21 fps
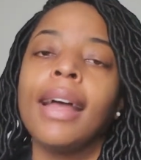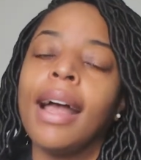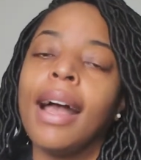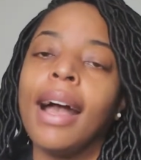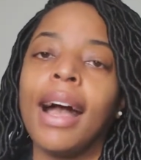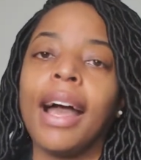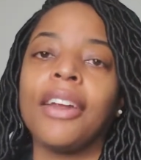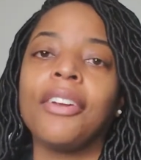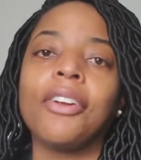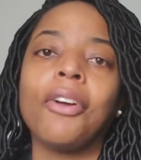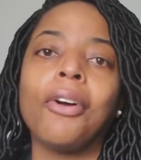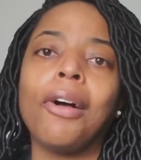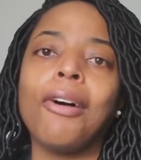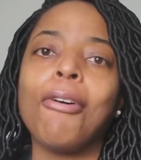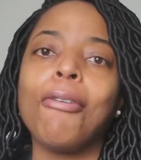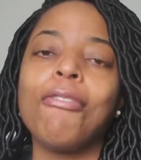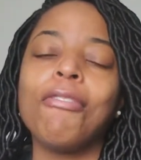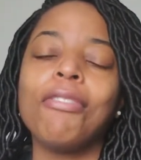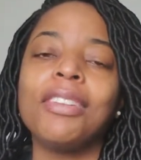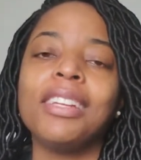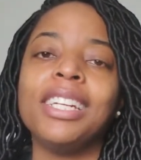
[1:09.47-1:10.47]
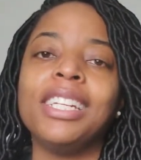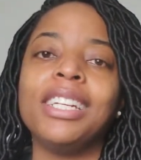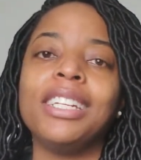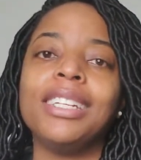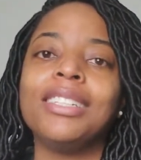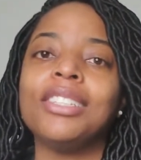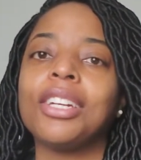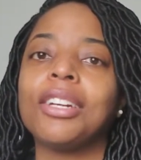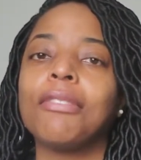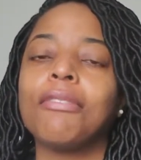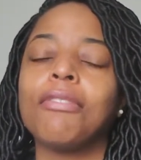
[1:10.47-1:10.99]
I don't know, hopefully
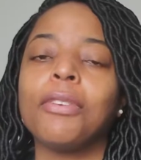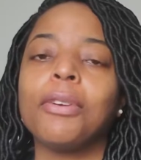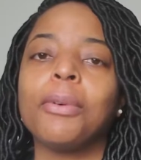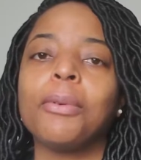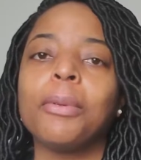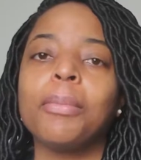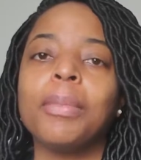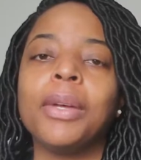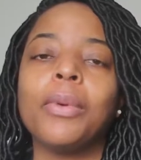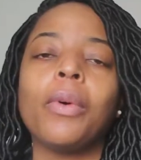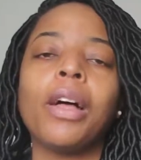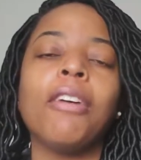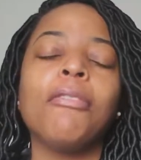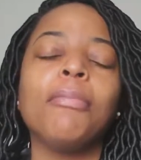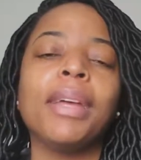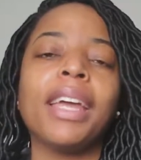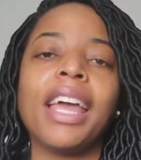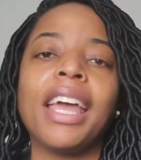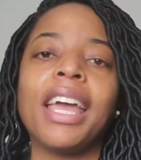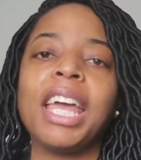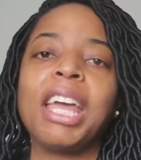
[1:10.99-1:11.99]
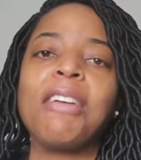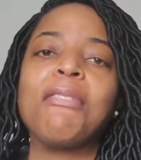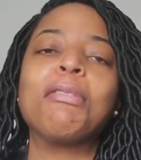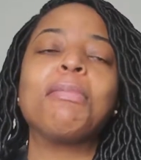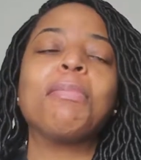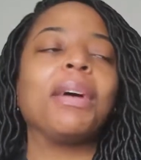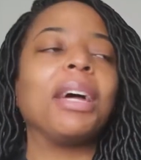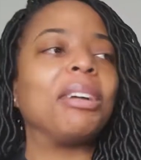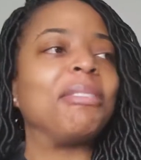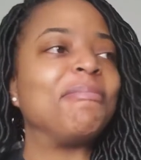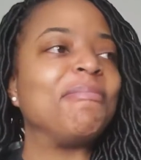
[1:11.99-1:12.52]
Jennifer will be well behaved,
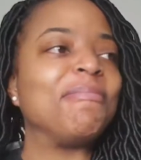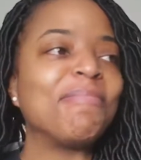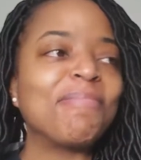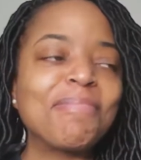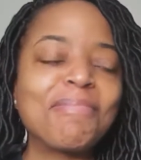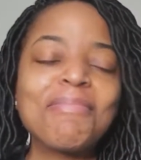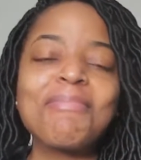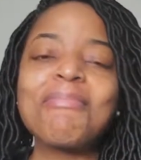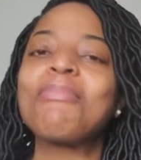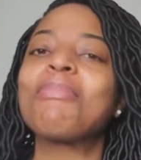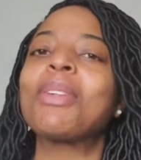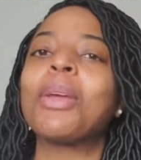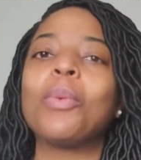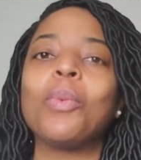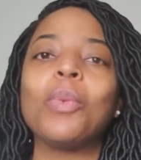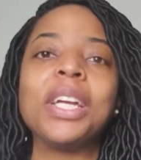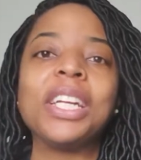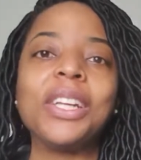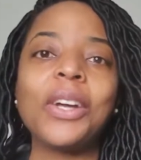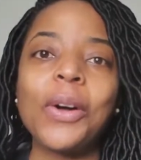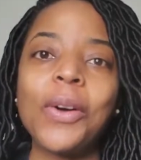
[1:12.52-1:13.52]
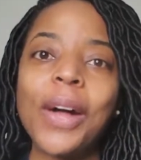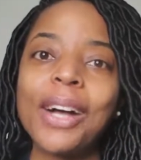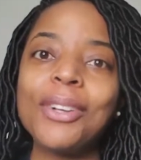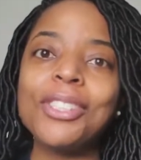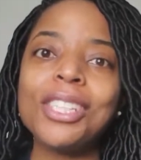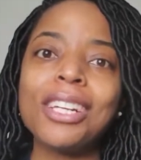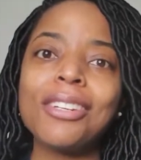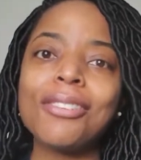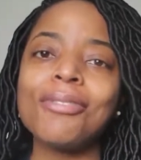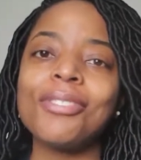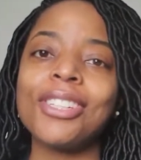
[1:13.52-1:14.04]
but we know how
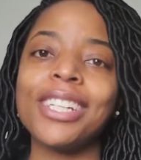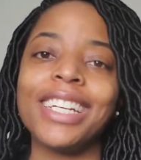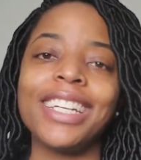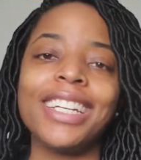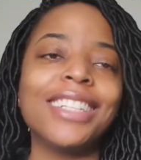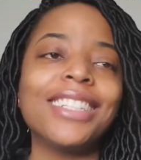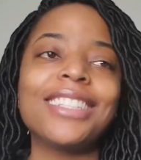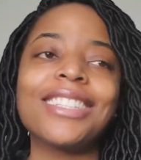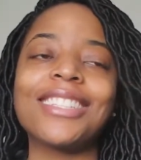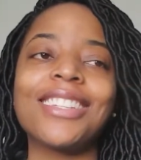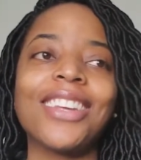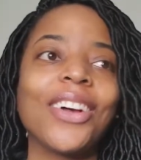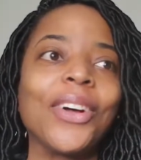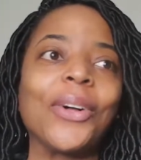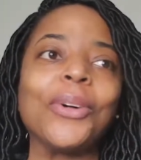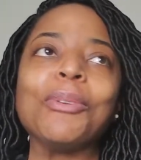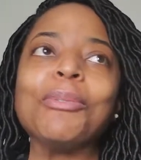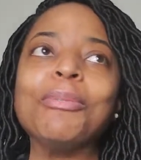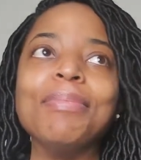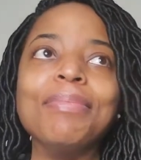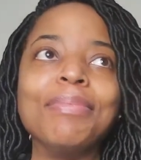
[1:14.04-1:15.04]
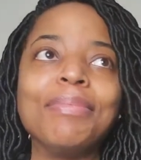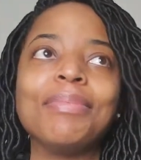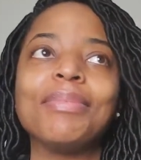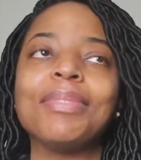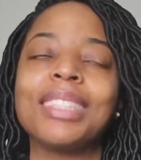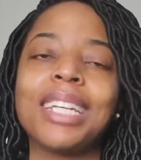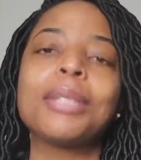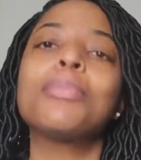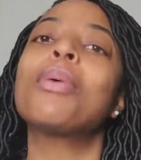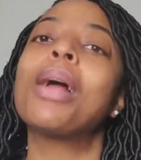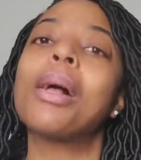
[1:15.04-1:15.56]
Jennifer is, so
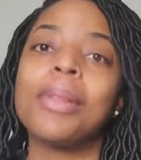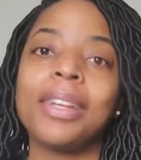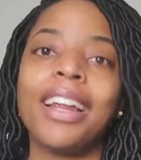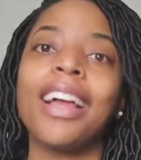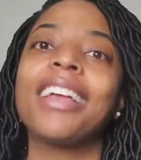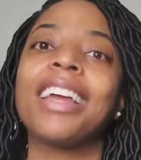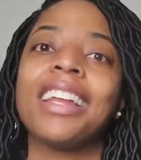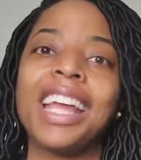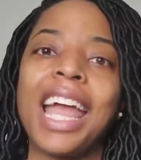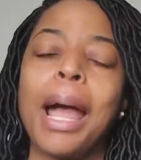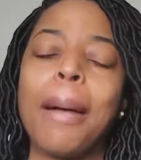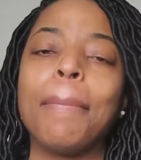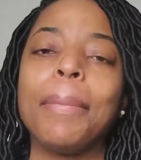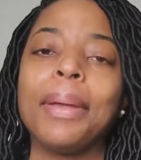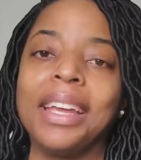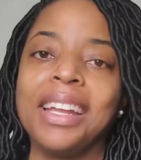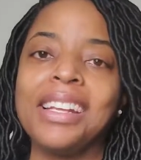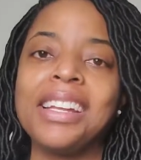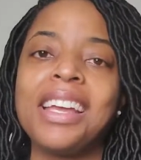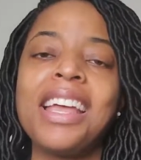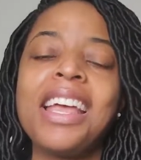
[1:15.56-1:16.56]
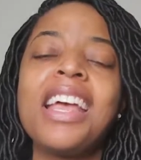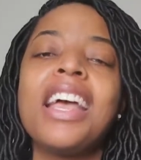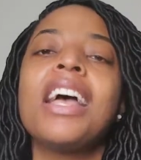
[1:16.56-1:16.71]
that's probably not going to happen.